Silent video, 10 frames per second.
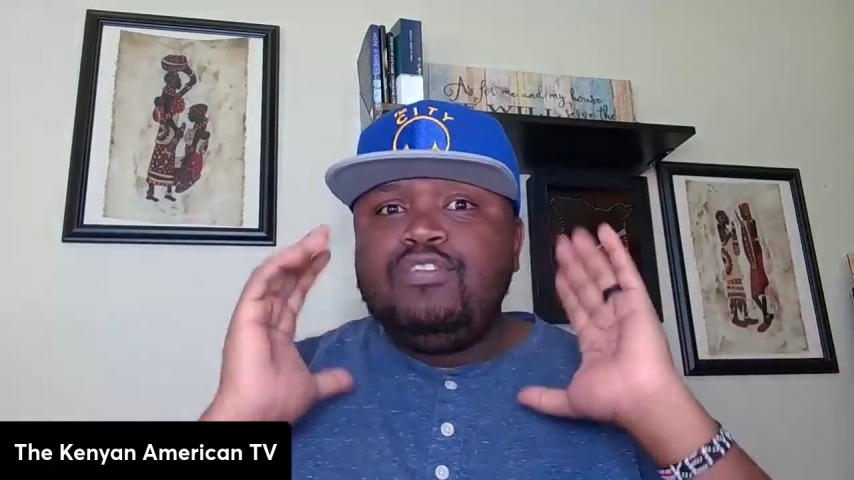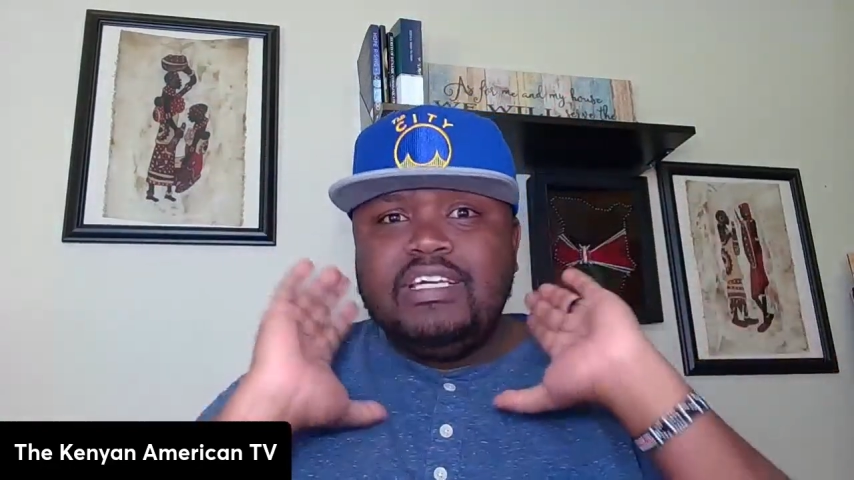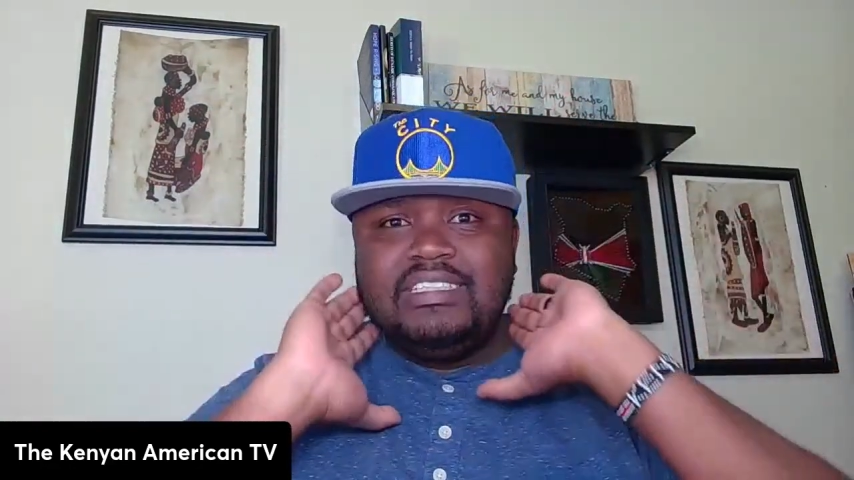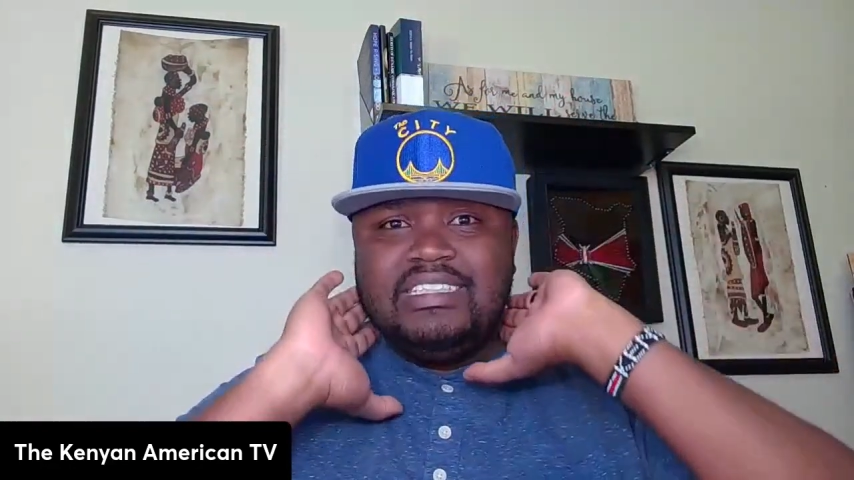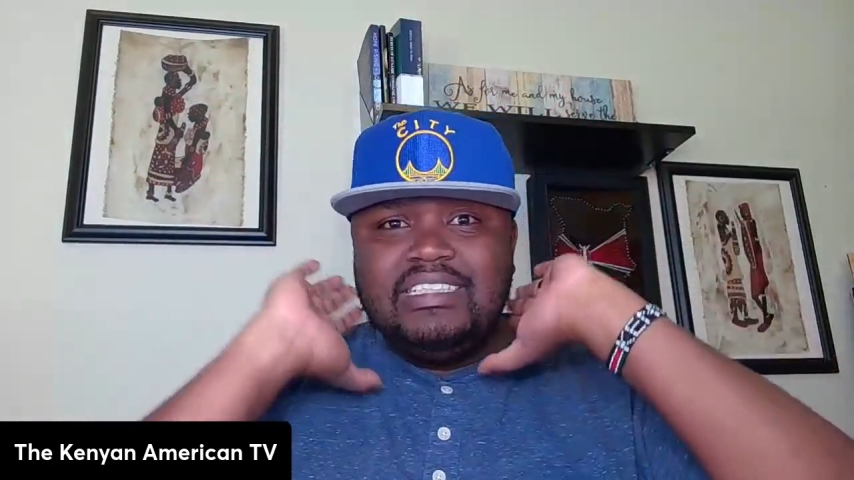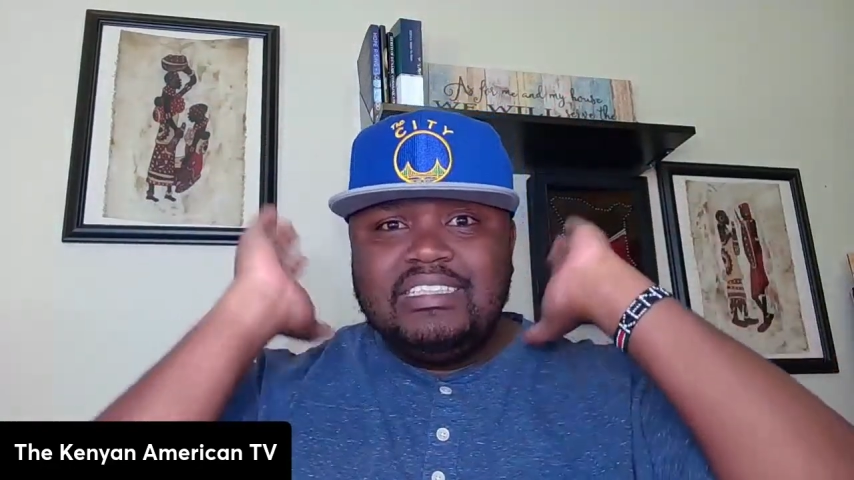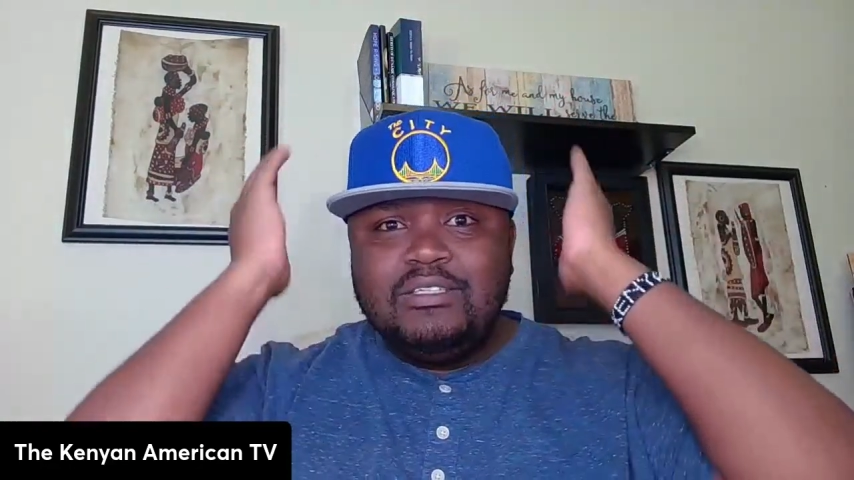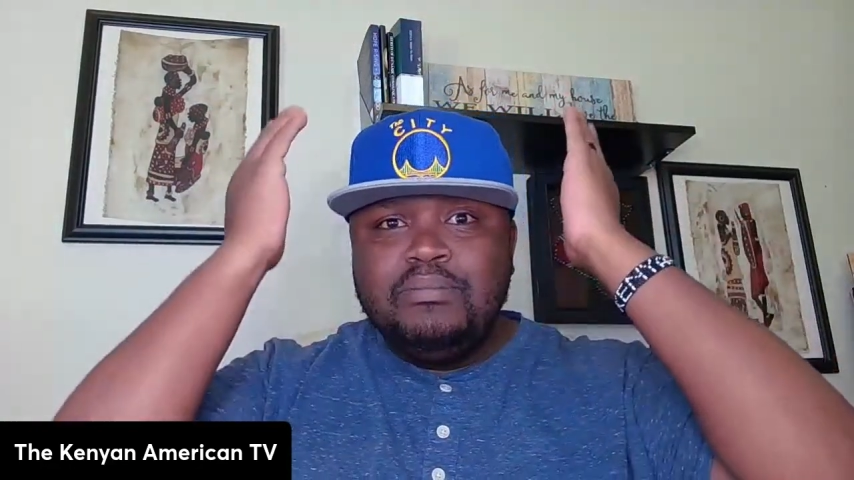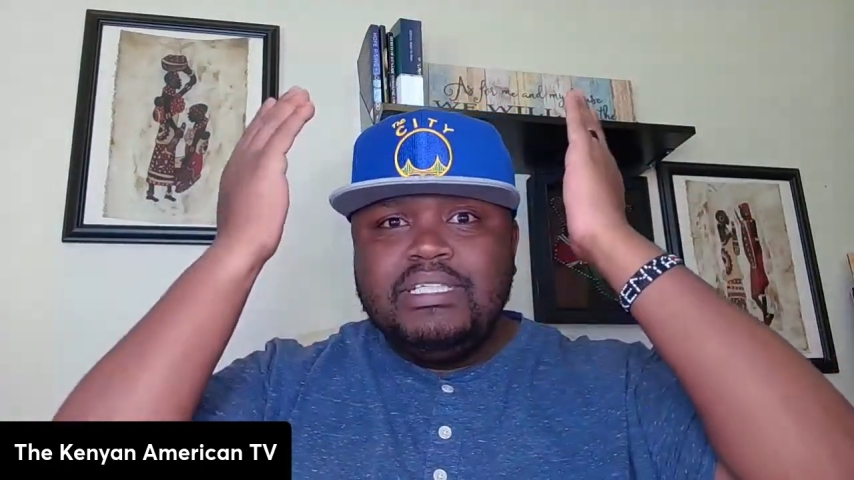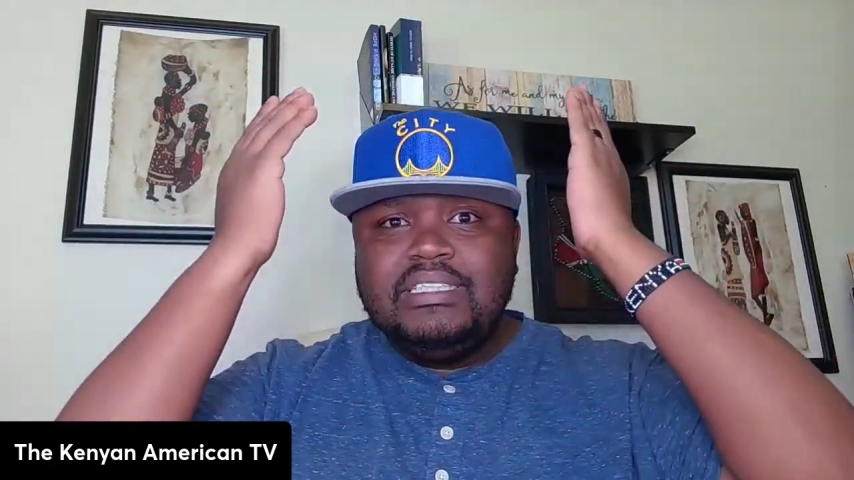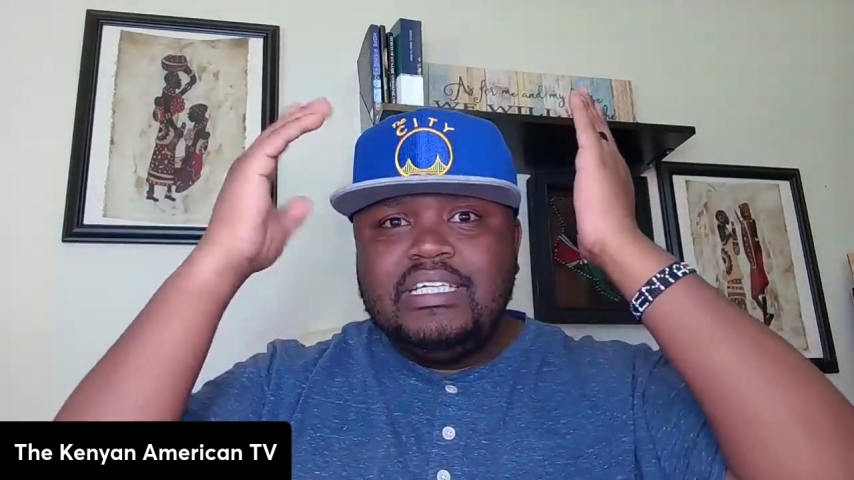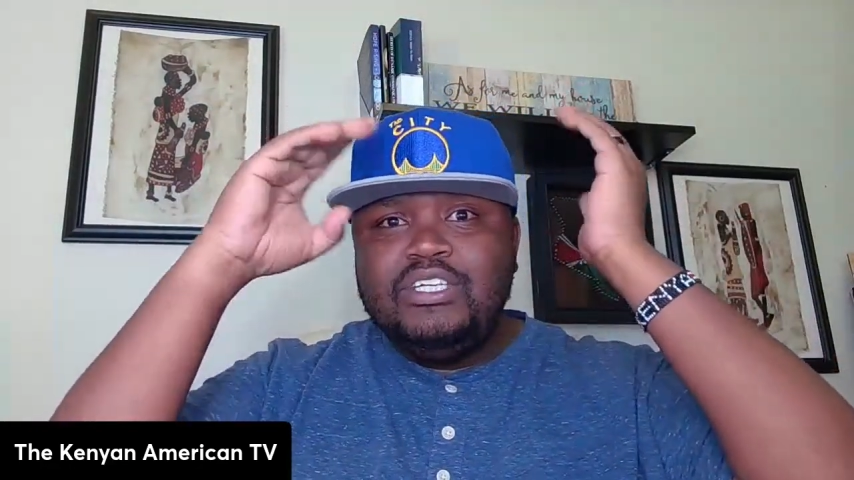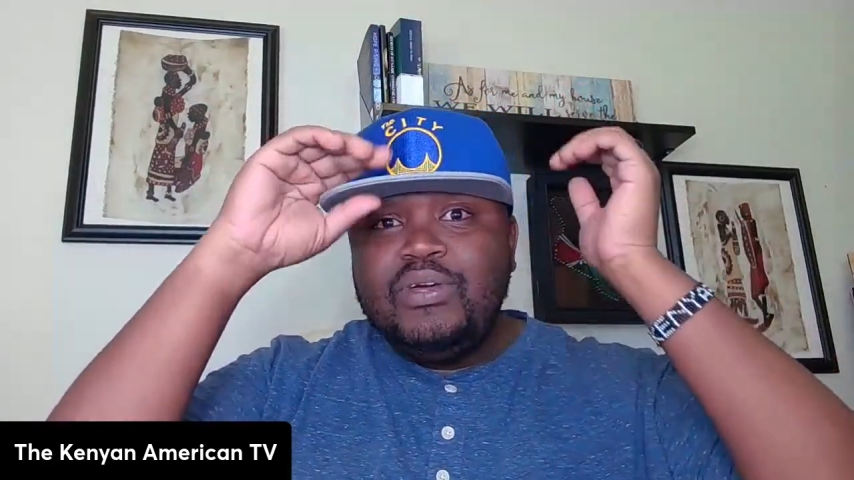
face needs to be seen.